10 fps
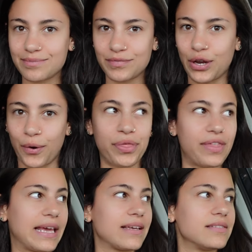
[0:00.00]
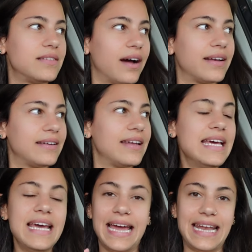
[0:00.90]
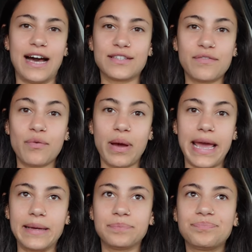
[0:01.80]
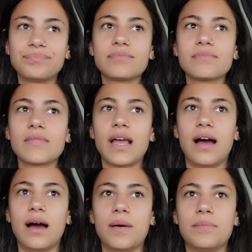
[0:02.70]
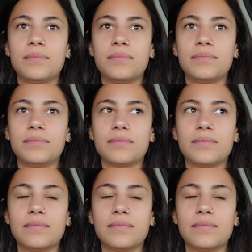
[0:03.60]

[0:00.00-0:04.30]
you know, thing done and out of the way, and